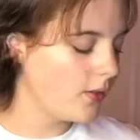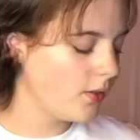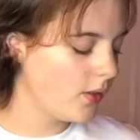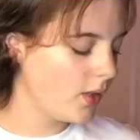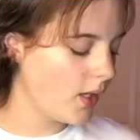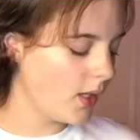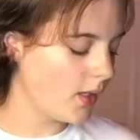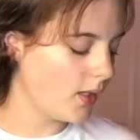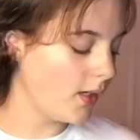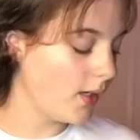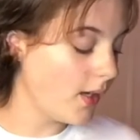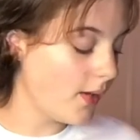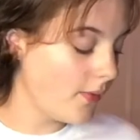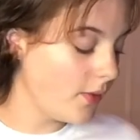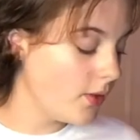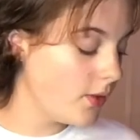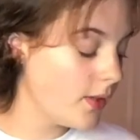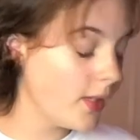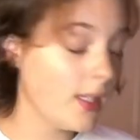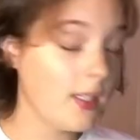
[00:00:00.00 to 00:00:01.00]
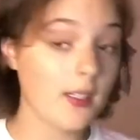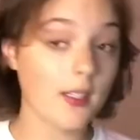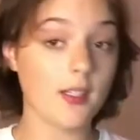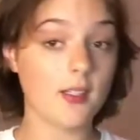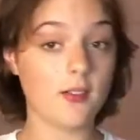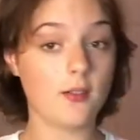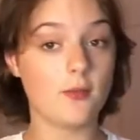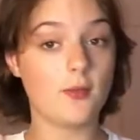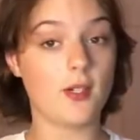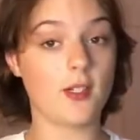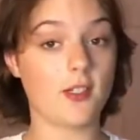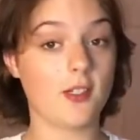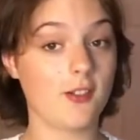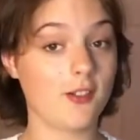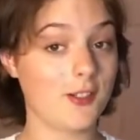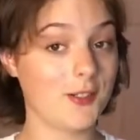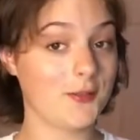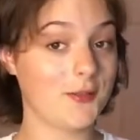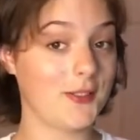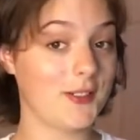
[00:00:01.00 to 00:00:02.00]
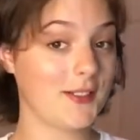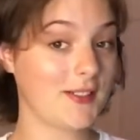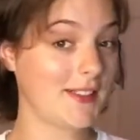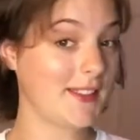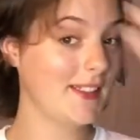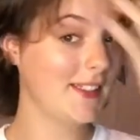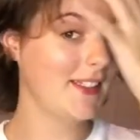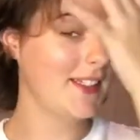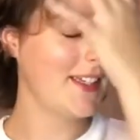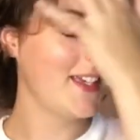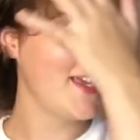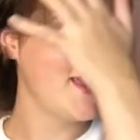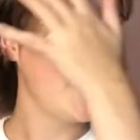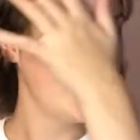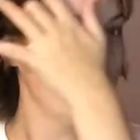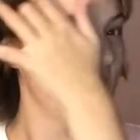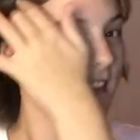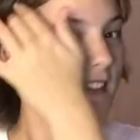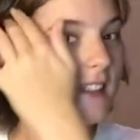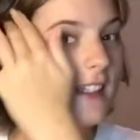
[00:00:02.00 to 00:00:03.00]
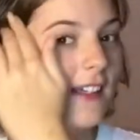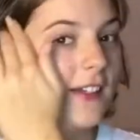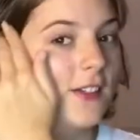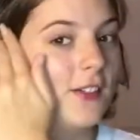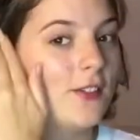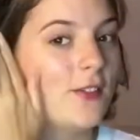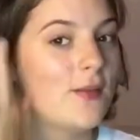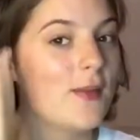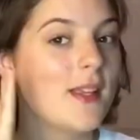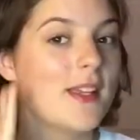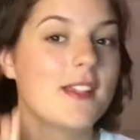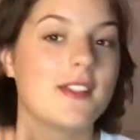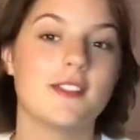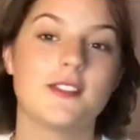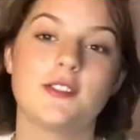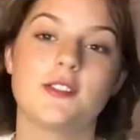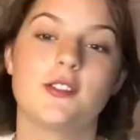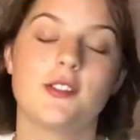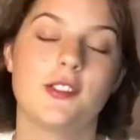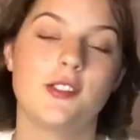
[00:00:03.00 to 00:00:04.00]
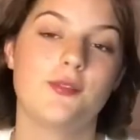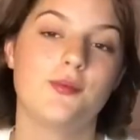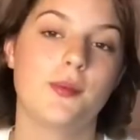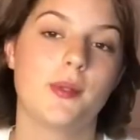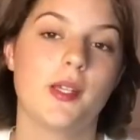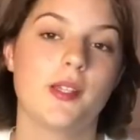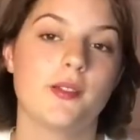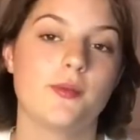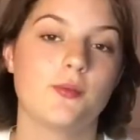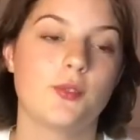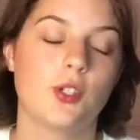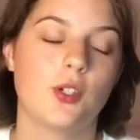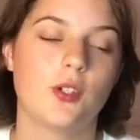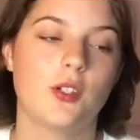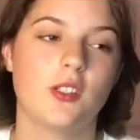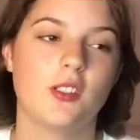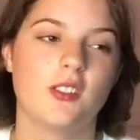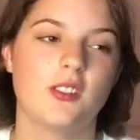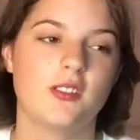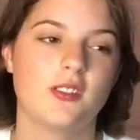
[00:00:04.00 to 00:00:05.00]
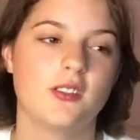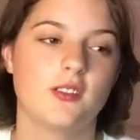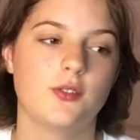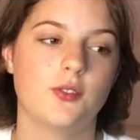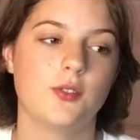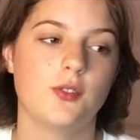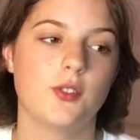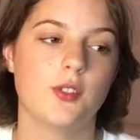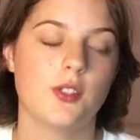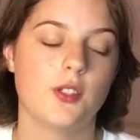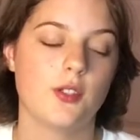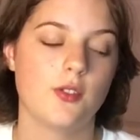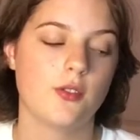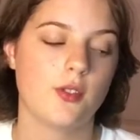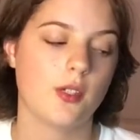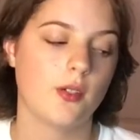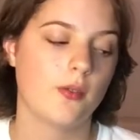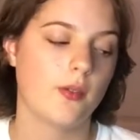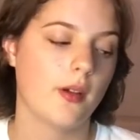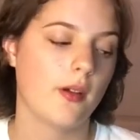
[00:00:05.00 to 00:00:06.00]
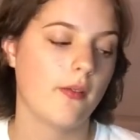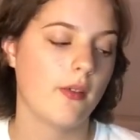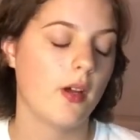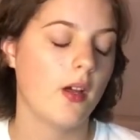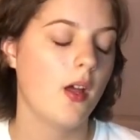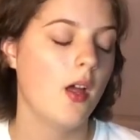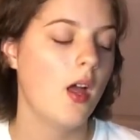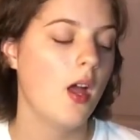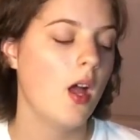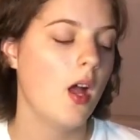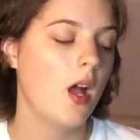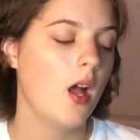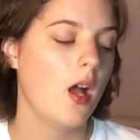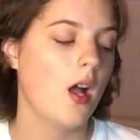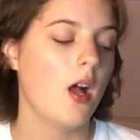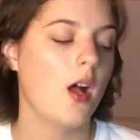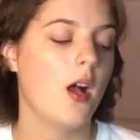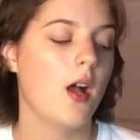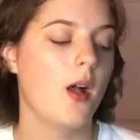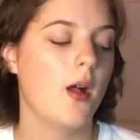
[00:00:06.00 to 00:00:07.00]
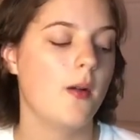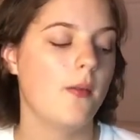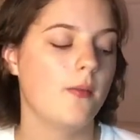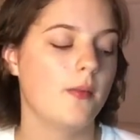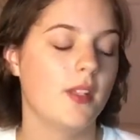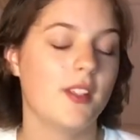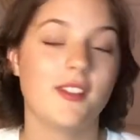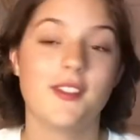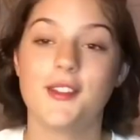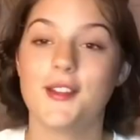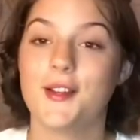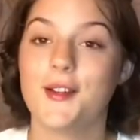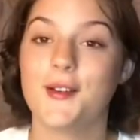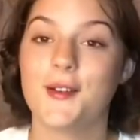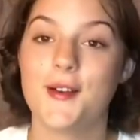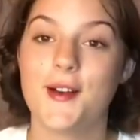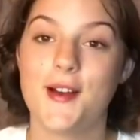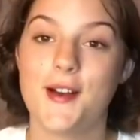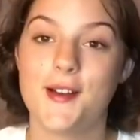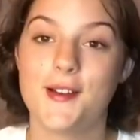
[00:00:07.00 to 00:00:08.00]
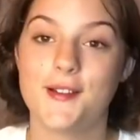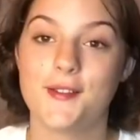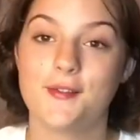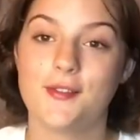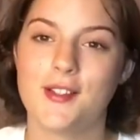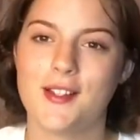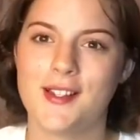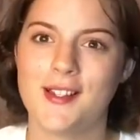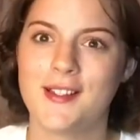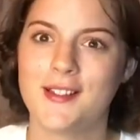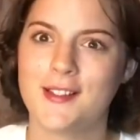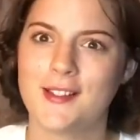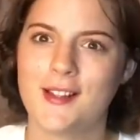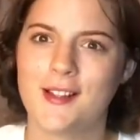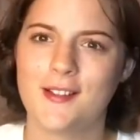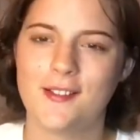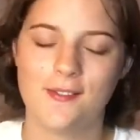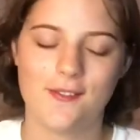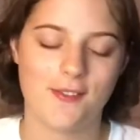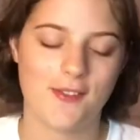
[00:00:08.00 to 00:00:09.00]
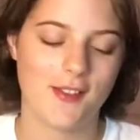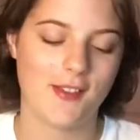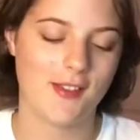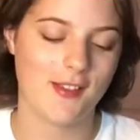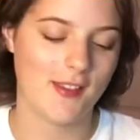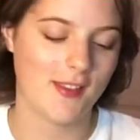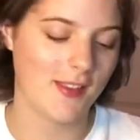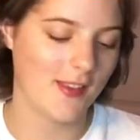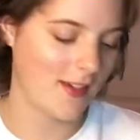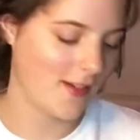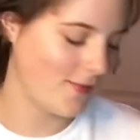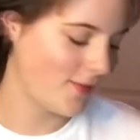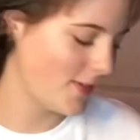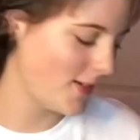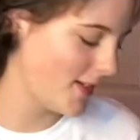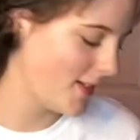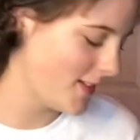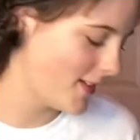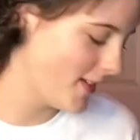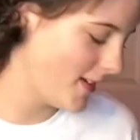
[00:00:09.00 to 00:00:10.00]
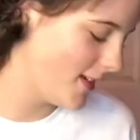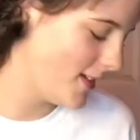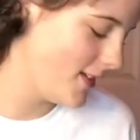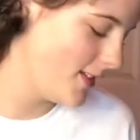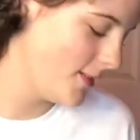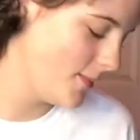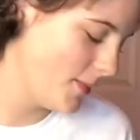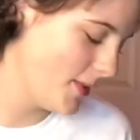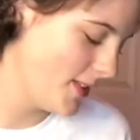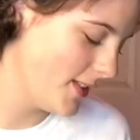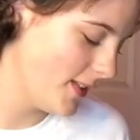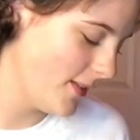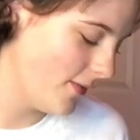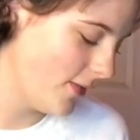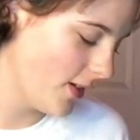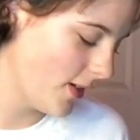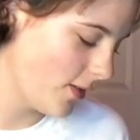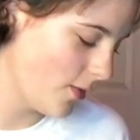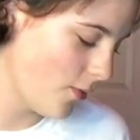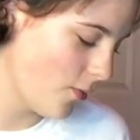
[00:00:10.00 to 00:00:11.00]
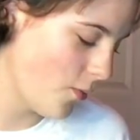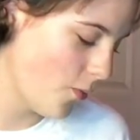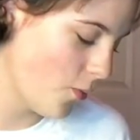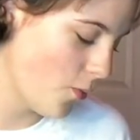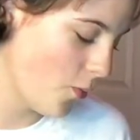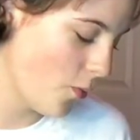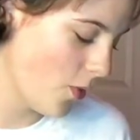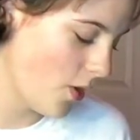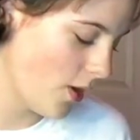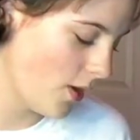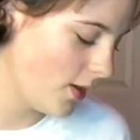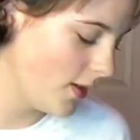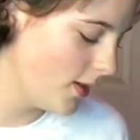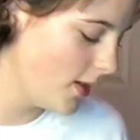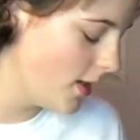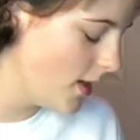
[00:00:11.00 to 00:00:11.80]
I never knew they did a white chocolate one. So normally in our stockings we get some chocolates or under the tree or whatever. So I've asked for that one as a specific one.